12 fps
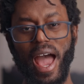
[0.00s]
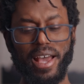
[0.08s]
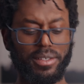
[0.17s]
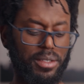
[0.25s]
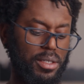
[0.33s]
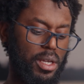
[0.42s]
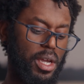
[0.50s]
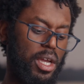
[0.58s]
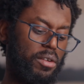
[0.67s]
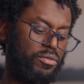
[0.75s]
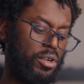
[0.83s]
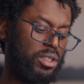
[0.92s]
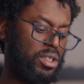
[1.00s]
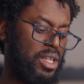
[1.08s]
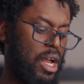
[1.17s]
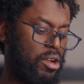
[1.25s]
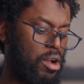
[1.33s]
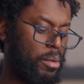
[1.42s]
glass in
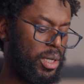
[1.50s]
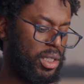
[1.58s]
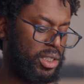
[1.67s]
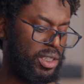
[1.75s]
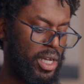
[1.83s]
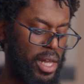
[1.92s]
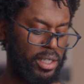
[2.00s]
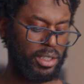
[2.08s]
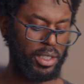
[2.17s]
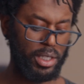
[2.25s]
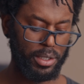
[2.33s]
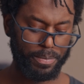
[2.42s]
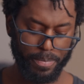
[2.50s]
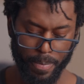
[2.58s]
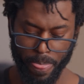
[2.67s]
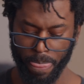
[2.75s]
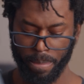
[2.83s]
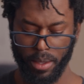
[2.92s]
front of that cob LED,